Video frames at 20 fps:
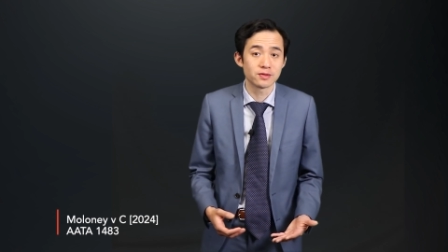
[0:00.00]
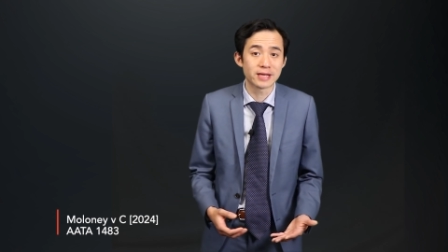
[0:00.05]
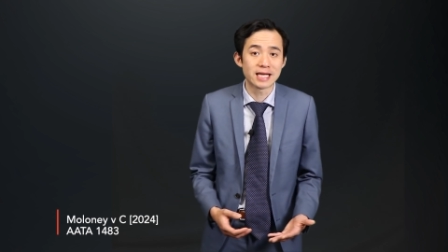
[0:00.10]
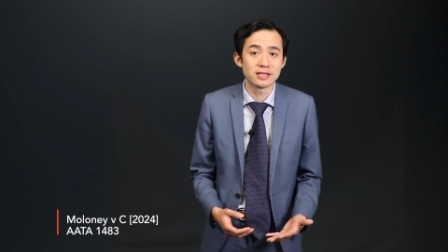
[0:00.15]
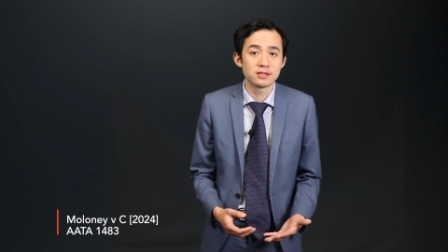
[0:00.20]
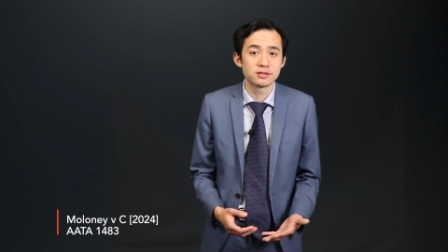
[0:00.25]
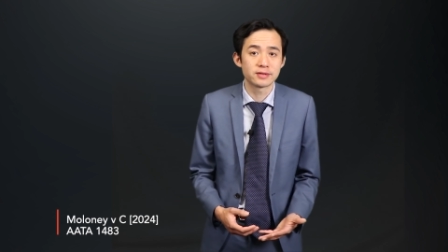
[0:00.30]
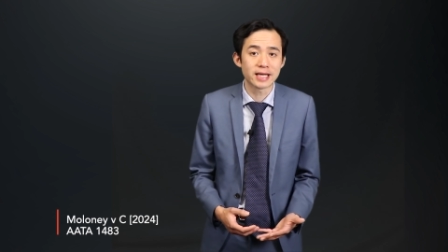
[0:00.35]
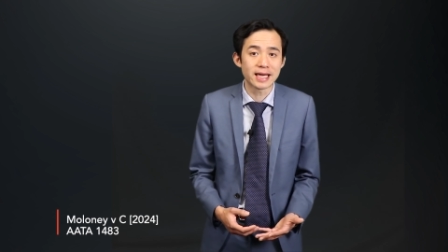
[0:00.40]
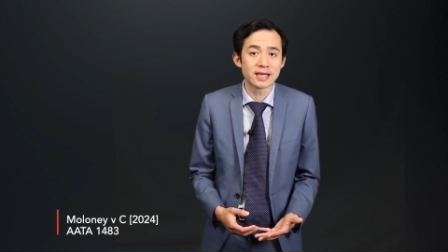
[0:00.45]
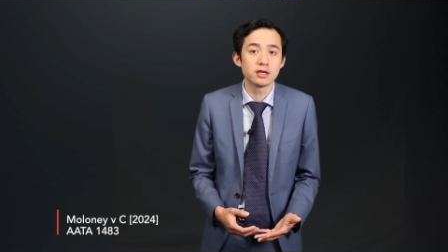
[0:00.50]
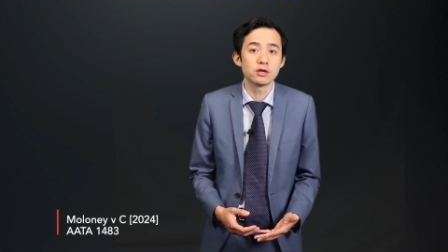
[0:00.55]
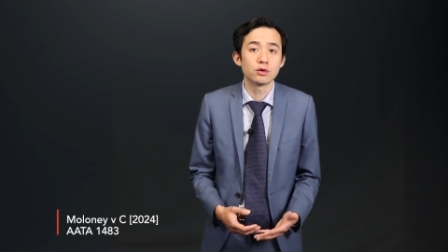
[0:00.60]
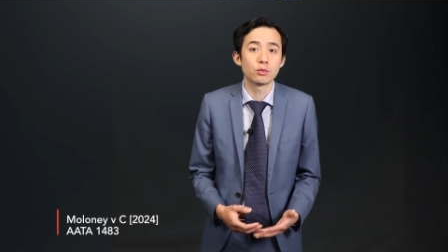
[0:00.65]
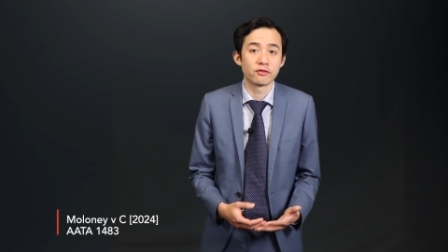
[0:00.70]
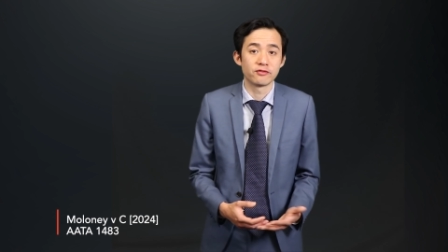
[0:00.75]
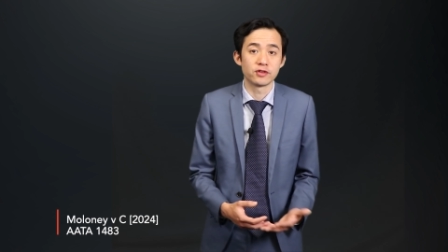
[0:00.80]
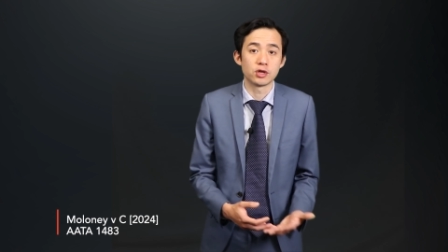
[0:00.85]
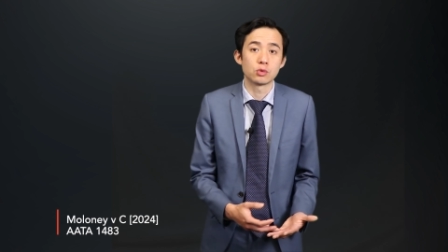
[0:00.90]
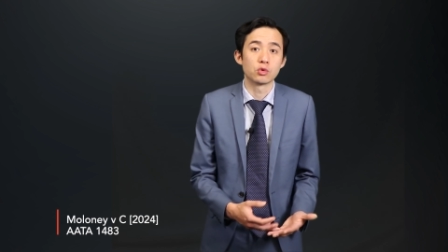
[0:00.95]
they did a
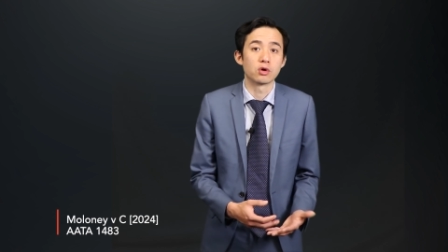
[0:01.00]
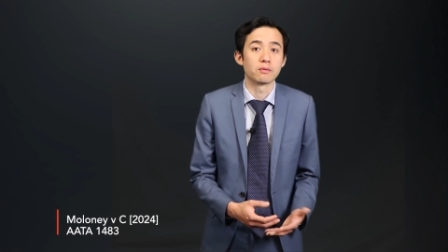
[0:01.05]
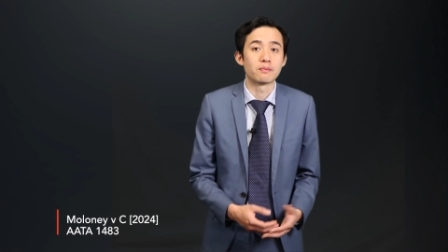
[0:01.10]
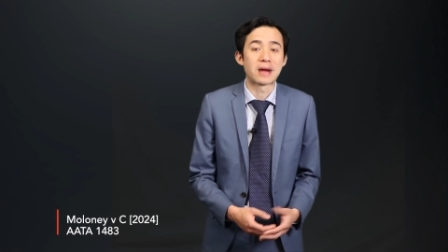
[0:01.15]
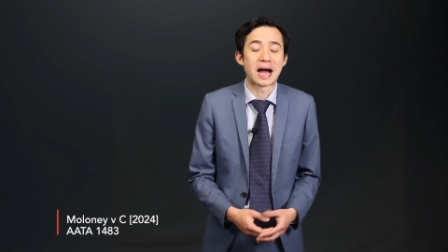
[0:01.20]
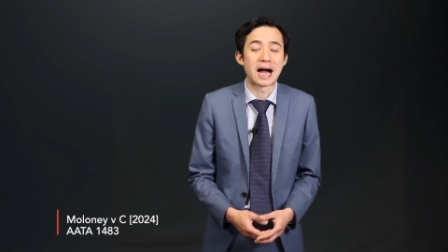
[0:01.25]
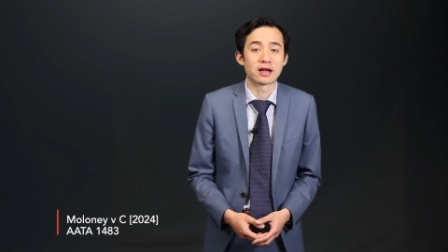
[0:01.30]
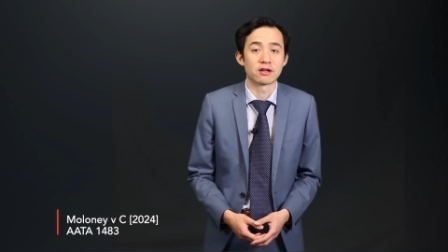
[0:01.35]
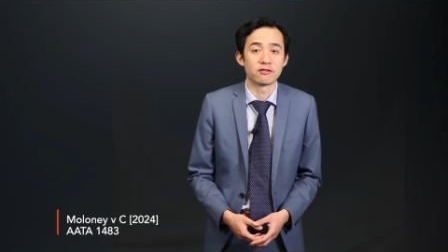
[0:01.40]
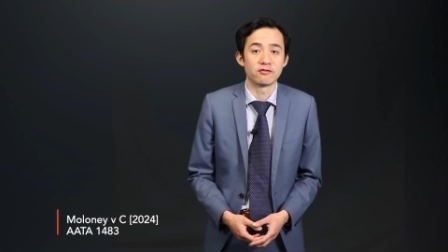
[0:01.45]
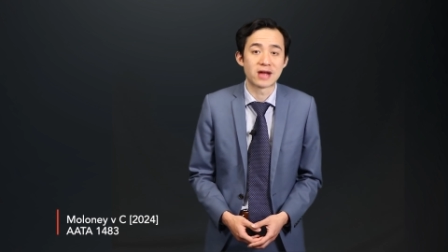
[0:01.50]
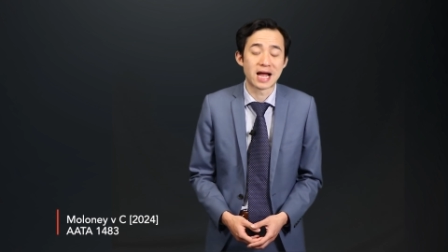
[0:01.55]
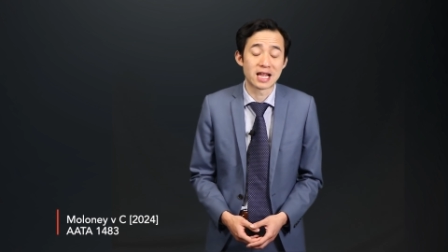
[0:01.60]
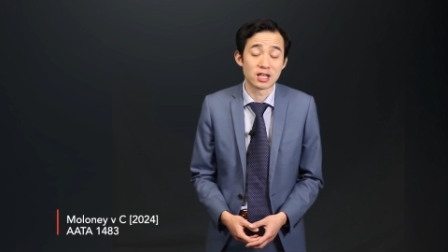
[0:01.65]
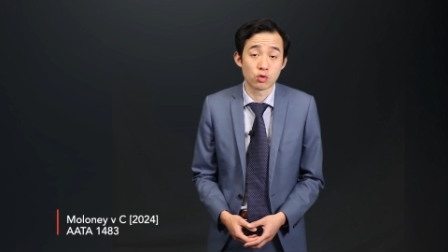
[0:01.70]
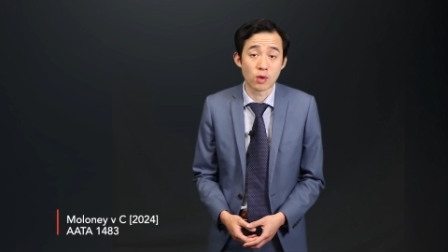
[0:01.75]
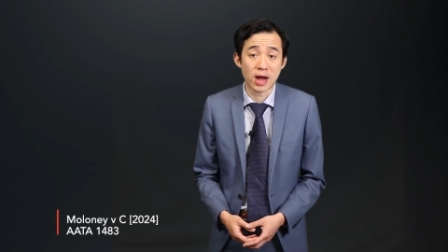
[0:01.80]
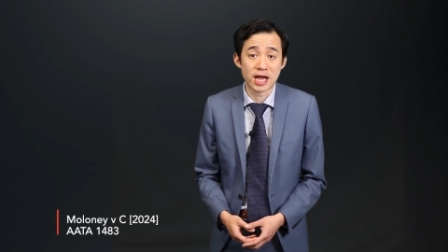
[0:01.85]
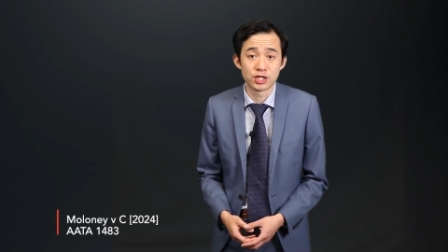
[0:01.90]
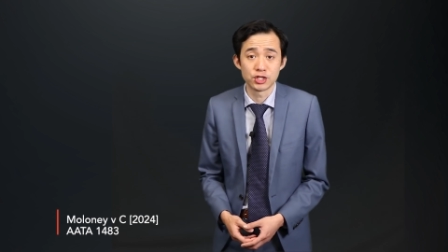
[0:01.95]
review on market
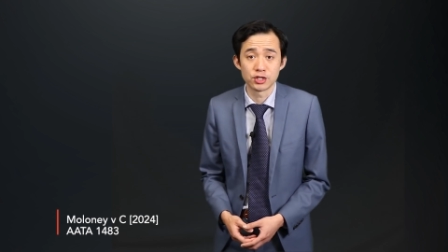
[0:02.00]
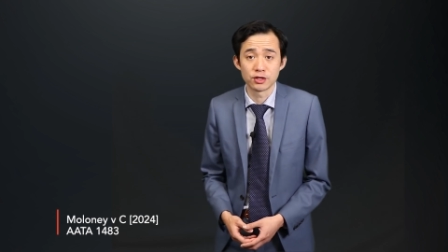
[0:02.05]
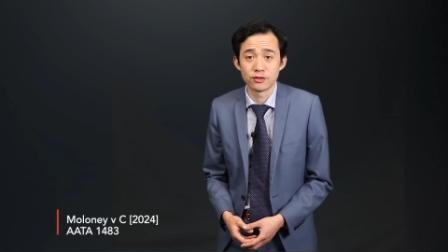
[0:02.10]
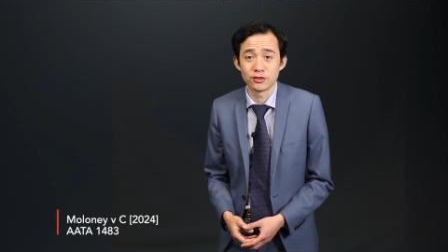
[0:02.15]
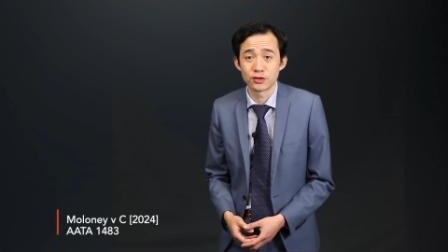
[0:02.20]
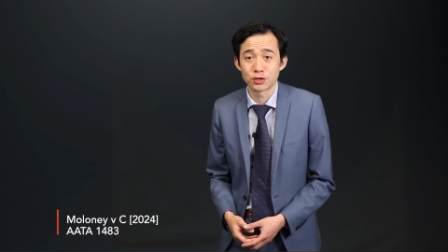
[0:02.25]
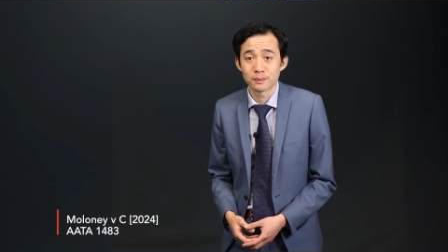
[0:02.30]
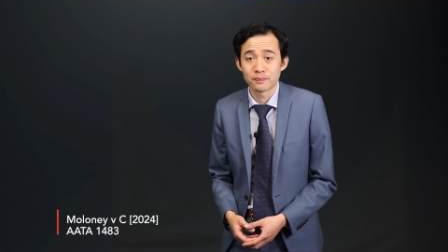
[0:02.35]
valuations